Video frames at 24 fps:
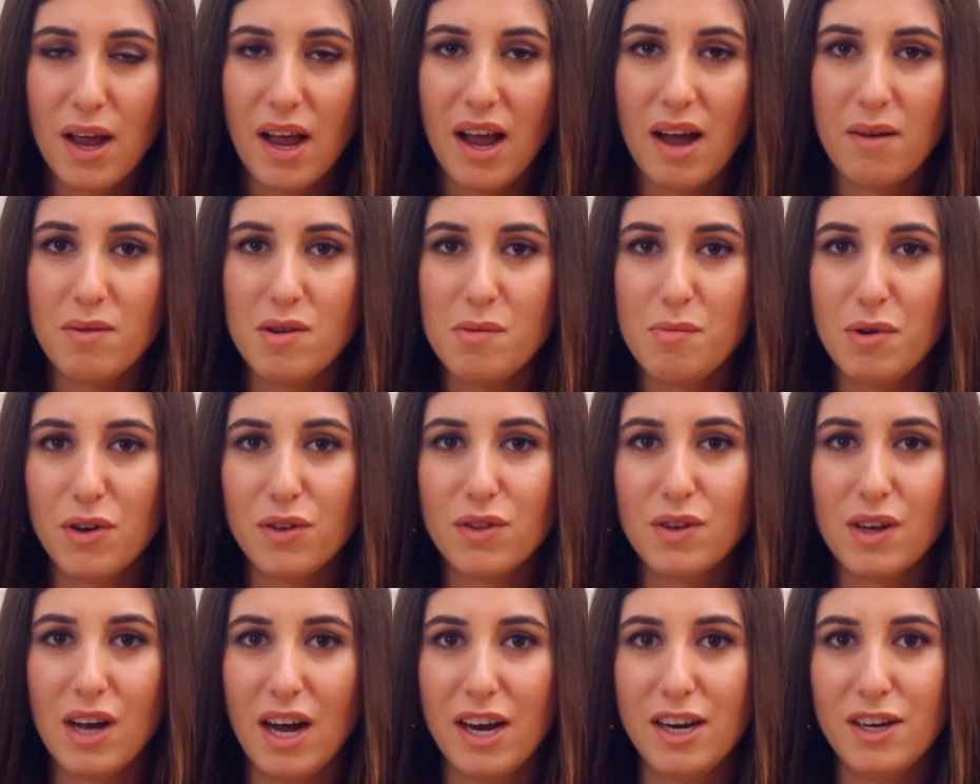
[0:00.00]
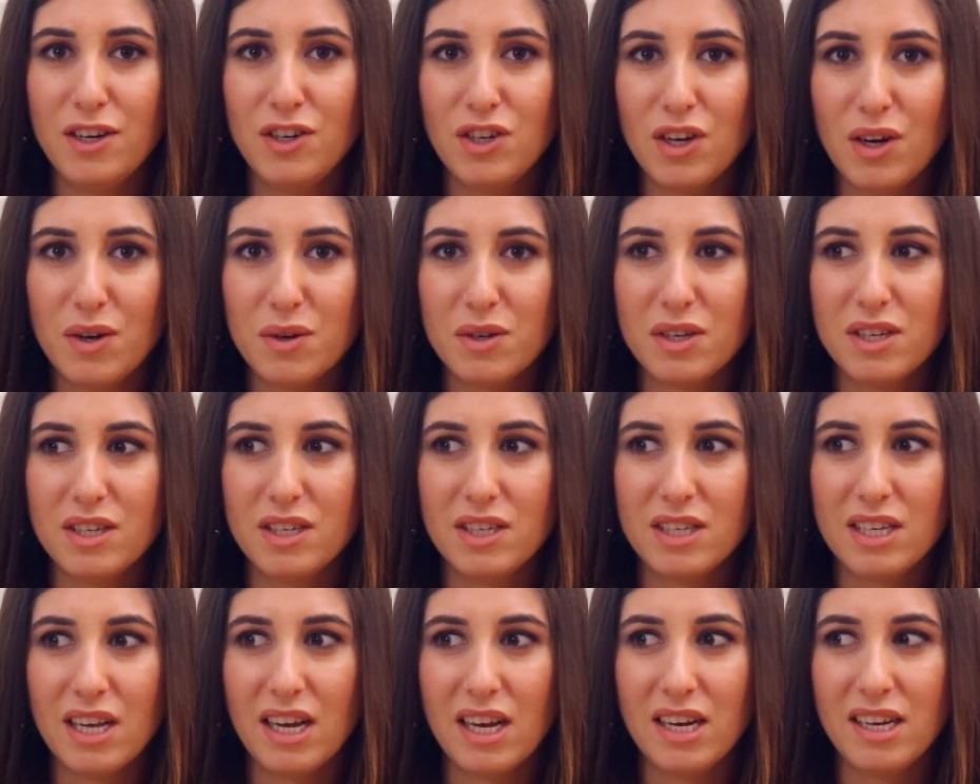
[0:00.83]
And we both kind of joked
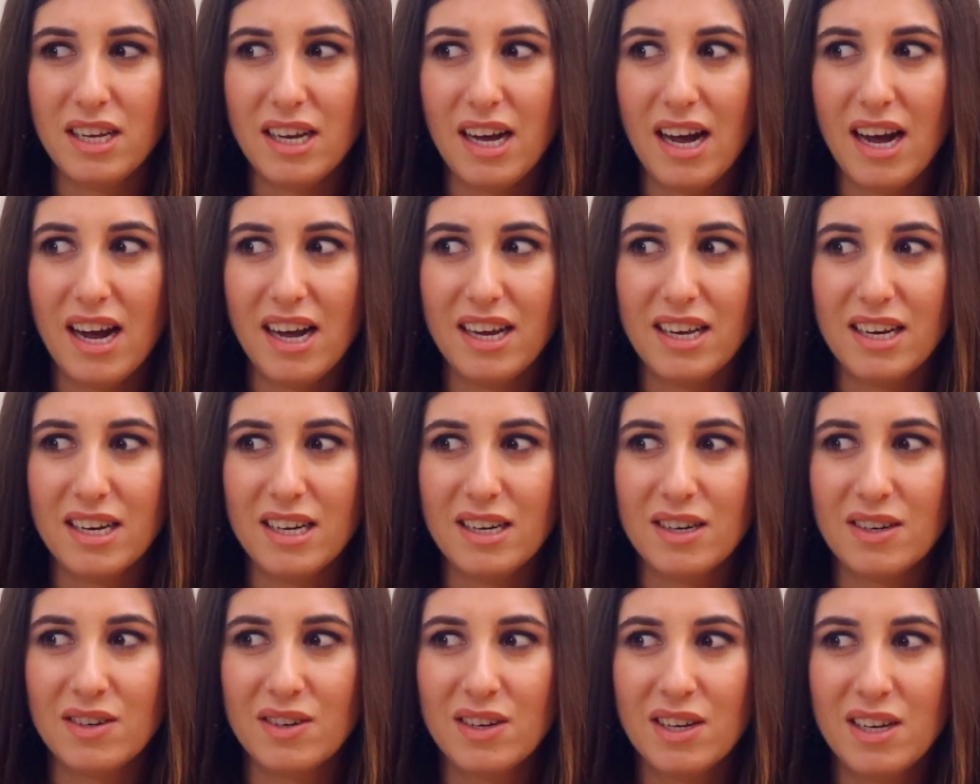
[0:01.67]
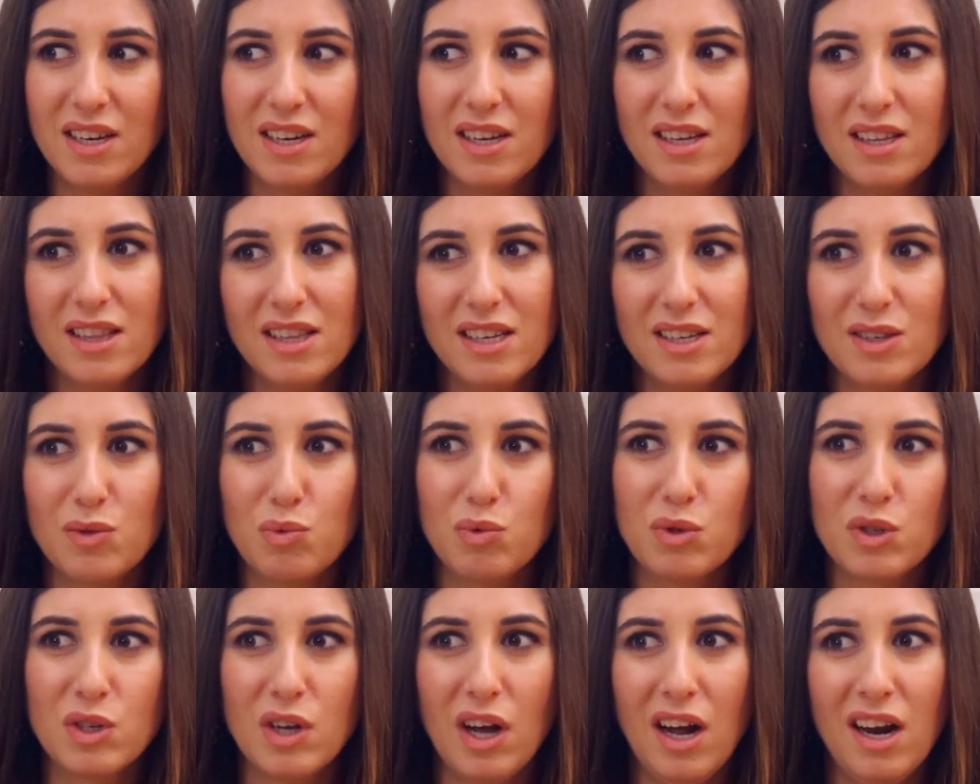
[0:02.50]
and said, yeah, you know, this
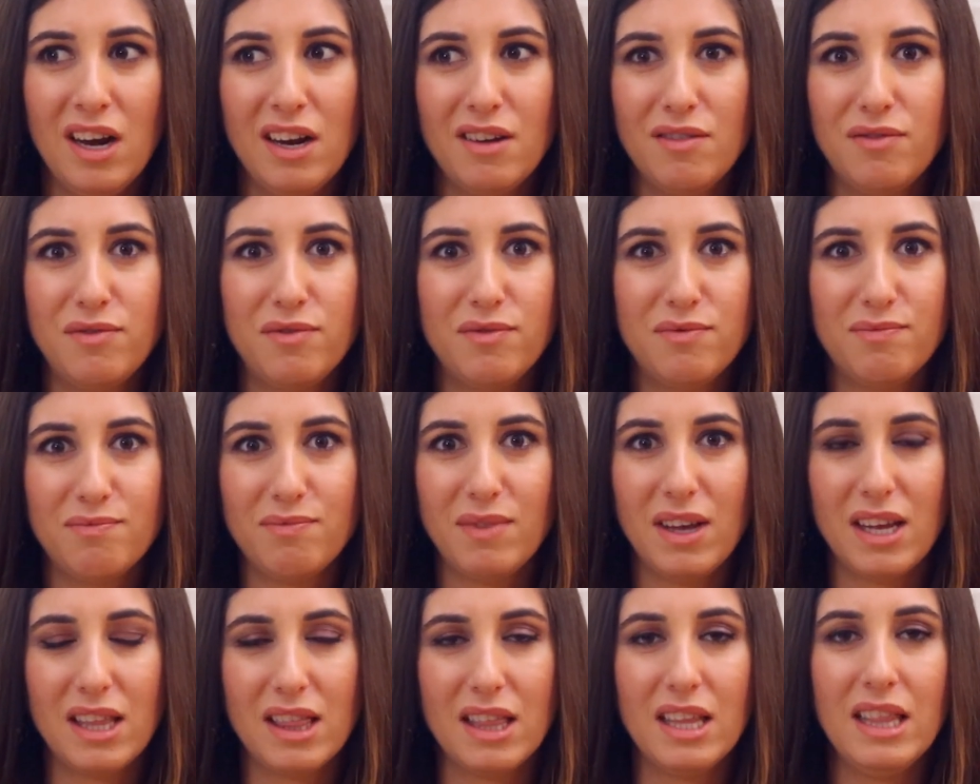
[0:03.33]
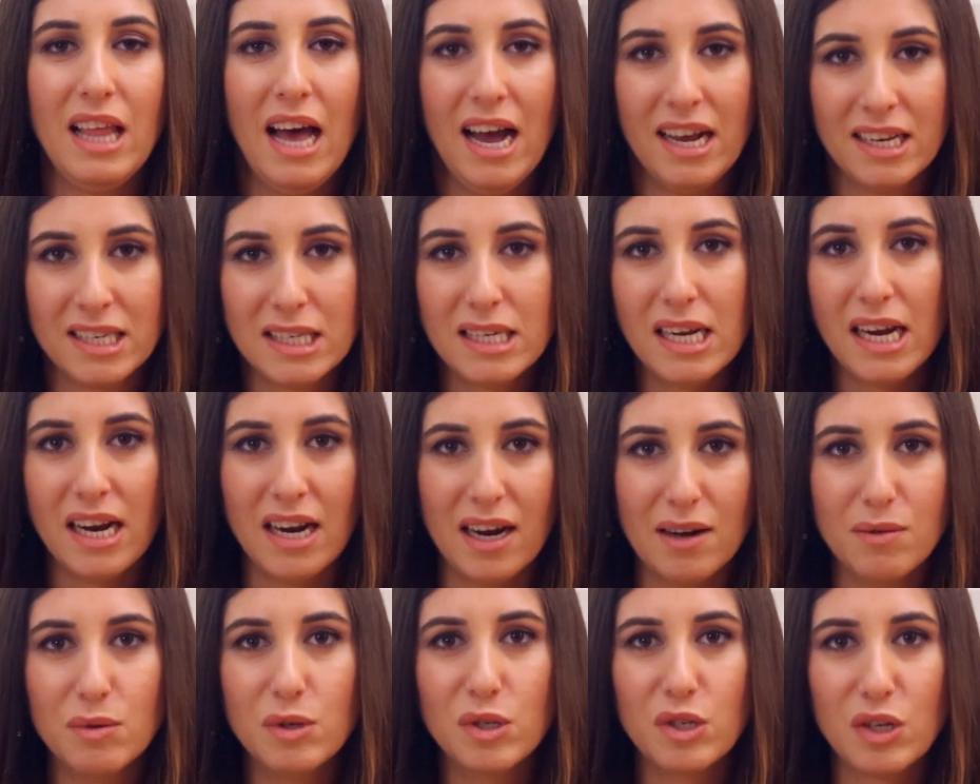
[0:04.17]
was kind of like the last date
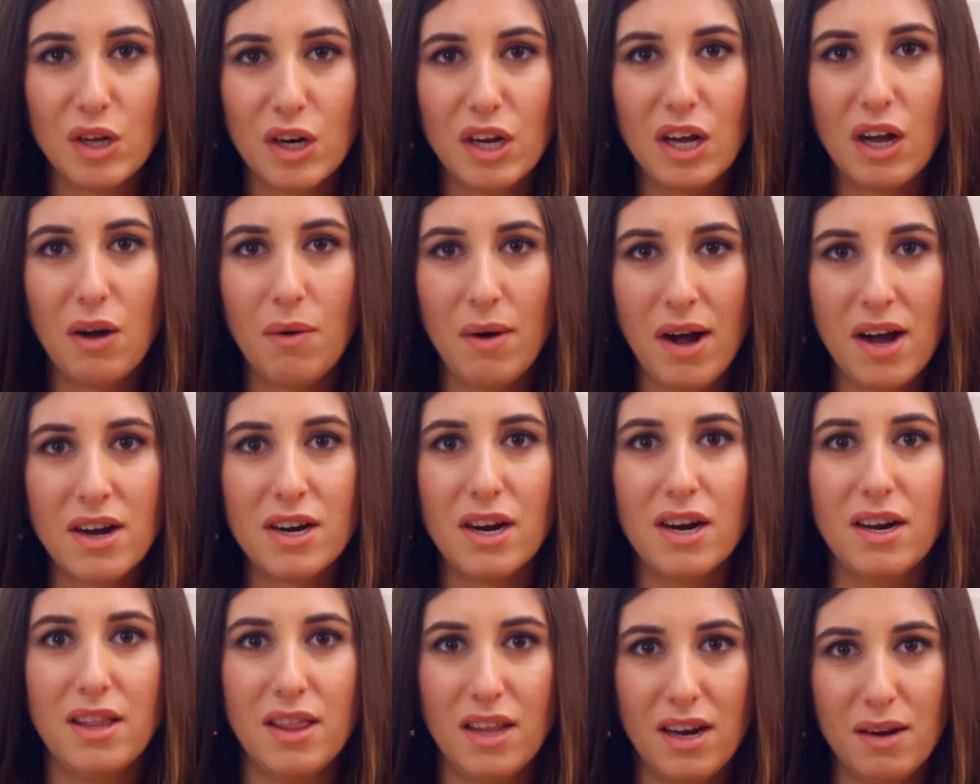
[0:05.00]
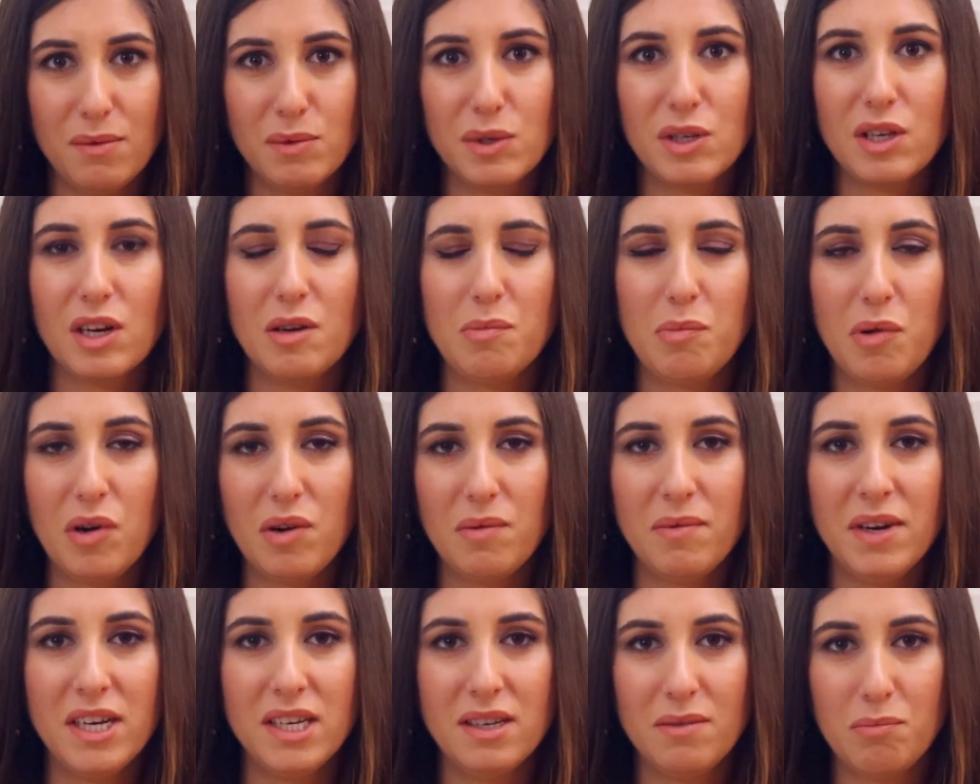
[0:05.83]
I was going to go out on, and then I was going to pull
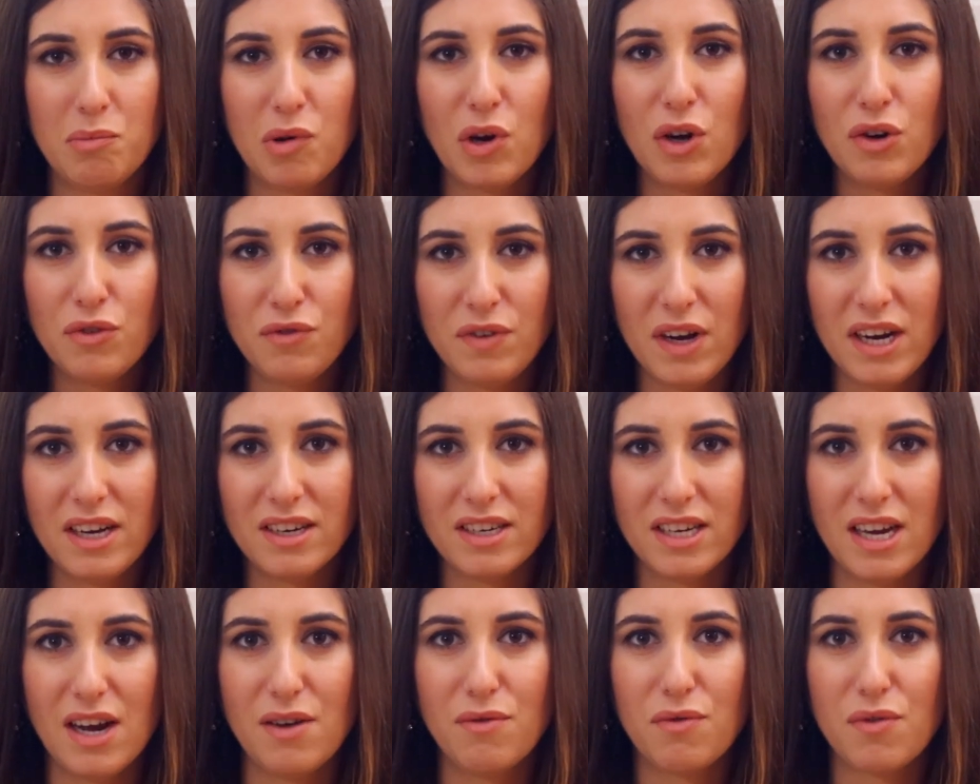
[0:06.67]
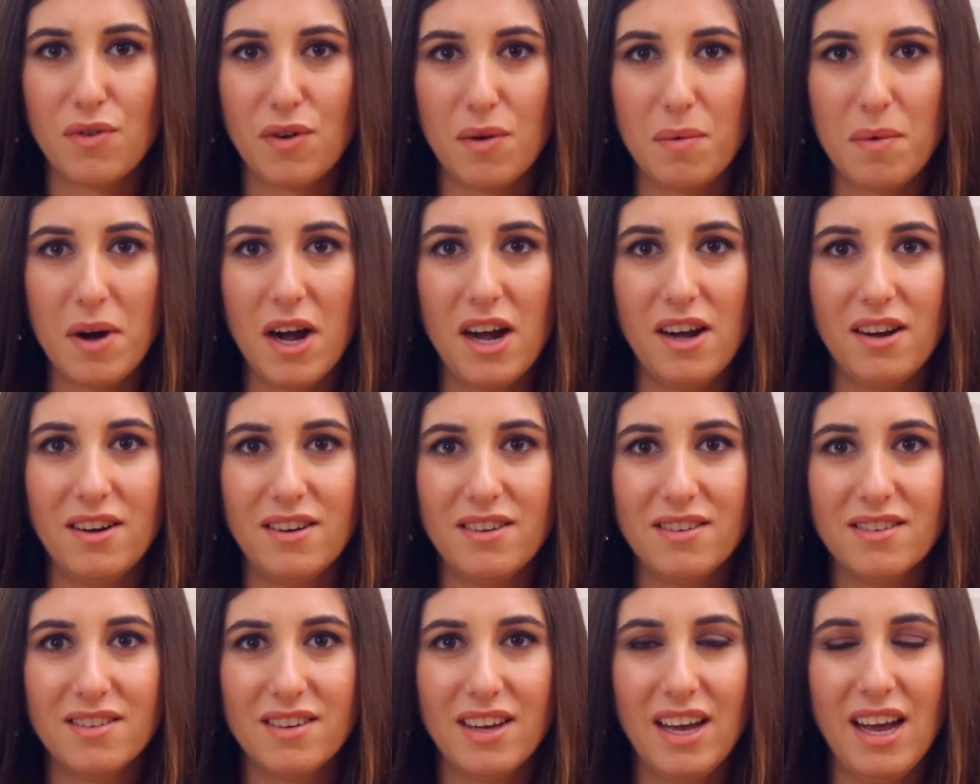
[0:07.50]
my profile down for a while.